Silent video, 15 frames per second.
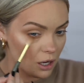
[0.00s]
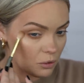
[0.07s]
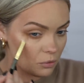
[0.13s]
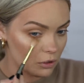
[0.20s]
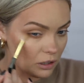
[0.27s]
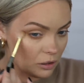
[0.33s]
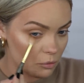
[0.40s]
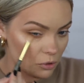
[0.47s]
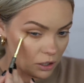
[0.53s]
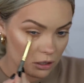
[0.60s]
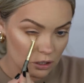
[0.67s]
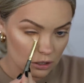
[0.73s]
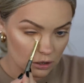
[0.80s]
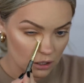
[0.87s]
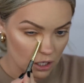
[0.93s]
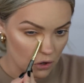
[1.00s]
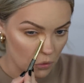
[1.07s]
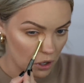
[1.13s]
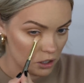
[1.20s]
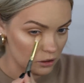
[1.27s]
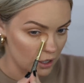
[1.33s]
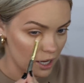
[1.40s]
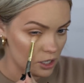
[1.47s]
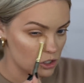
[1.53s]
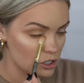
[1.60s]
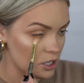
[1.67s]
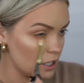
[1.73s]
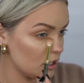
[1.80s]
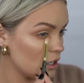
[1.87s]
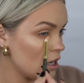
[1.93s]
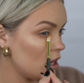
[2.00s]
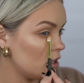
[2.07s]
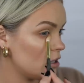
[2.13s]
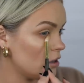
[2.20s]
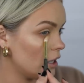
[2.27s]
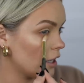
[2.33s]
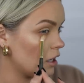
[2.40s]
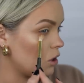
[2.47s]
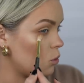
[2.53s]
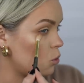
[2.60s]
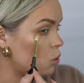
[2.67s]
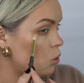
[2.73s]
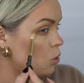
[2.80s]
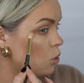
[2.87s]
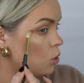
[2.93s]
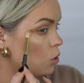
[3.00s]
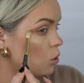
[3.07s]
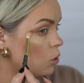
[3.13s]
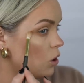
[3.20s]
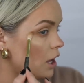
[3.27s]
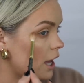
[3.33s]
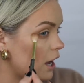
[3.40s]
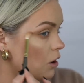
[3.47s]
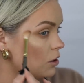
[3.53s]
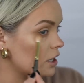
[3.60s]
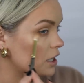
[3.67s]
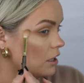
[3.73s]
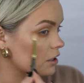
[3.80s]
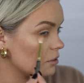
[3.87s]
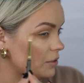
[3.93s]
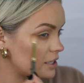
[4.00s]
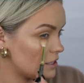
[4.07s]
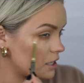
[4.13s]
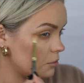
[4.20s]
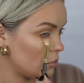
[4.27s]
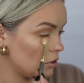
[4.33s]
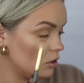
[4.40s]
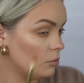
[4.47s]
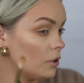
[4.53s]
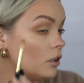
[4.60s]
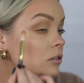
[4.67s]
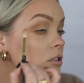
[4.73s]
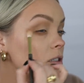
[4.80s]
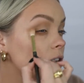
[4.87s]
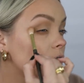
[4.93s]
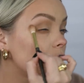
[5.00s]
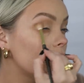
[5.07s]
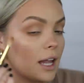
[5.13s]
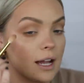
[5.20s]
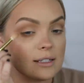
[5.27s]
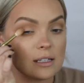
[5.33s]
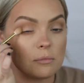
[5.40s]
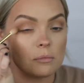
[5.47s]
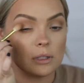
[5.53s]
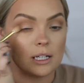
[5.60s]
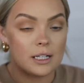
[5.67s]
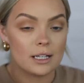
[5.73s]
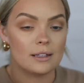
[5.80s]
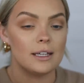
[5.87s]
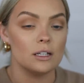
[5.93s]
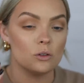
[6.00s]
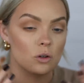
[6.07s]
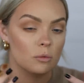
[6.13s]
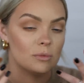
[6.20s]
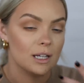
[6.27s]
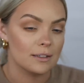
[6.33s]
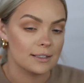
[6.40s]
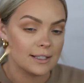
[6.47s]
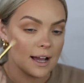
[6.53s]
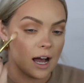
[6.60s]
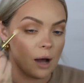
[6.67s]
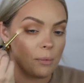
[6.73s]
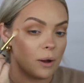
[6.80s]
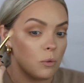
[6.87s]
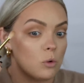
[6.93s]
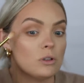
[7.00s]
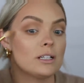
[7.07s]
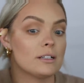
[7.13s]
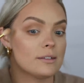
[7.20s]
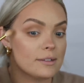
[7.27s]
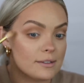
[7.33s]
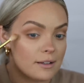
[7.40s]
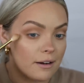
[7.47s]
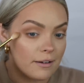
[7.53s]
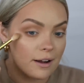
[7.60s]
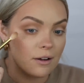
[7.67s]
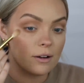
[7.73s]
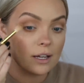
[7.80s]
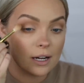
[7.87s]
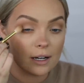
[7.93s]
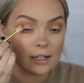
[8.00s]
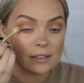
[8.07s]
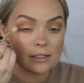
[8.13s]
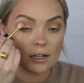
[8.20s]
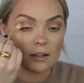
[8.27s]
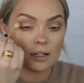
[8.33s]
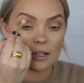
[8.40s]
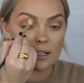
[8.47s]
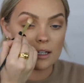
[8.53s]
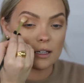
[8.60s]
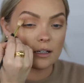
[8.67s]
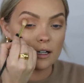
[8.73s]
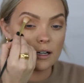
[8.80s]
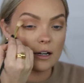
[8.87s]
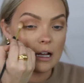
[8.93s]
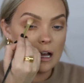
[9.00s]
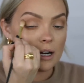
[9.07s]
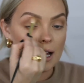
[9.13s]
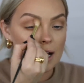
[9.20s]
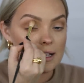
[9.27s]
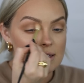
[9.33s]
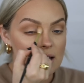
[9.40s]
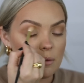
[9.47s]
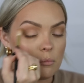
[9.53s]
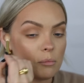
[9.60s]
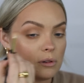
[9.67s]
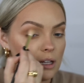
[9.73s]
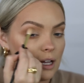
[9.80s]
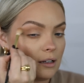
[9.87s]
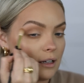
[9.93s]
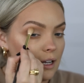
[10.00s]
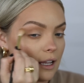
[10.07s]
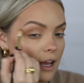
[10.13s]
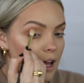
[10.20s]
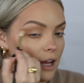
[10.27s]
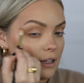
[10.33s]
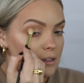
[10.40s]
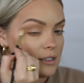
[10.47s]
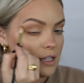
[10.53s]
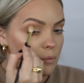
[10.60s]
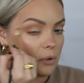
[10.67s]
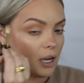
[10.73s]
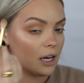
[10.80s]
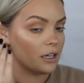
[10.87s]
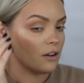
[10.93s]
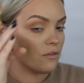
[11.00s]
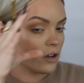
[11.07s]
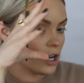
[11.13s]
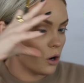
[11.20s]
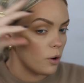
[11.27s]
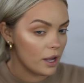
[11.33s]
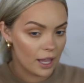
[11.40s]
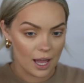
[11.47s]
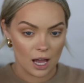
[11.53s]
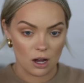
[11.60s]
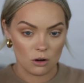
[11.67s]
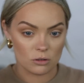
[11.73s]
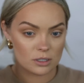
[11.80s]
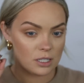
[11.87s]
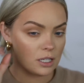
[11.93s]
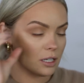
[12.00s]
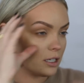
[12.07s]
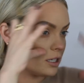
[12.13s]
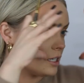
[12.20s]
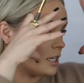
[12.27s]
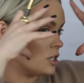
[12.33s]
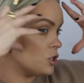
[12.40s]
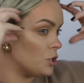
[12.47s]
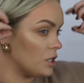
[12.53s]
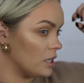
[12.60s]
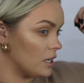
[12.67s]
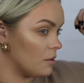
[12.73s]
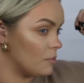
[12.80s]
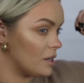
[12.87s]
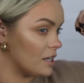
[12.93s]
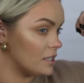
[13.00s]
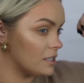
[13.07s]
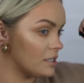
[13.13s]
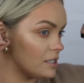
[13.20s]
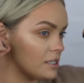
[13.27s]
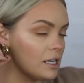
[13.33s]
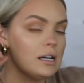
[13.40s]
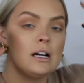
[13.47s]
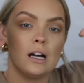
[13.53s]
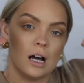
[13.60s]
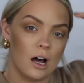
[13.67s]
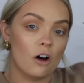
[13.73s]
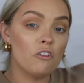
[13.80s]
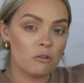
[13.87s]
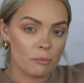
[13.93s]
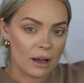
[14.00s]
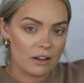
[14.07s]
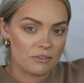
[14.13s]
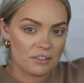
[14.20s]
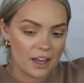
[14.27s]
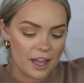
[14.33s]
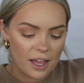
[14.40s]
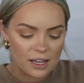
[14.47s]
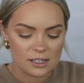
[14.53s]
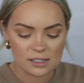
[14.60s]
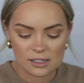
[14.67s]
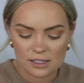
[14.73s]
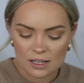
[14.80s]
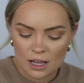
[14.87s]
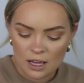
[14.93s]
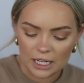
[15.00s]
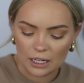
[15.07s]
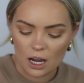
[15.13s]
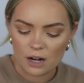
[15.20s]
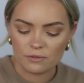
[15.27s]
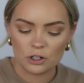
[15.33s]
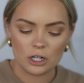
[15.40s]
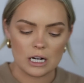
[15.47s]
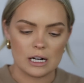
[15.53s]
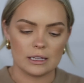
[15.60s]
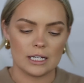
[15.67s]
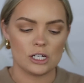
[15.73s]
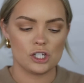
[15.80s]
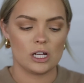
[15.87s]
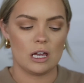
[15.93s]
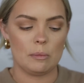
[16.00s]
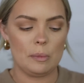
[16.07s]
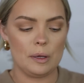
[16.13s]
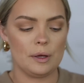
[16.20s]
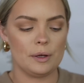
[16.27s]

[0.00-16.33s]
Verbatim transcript: Really bring the lower lash line color like out here into my temple almost. As I'm blending, like normally on the top, I won't like start out here, I start in here, but as I'm blending, it ends up kind of going out into the abyss of my face and kind of creating that shape.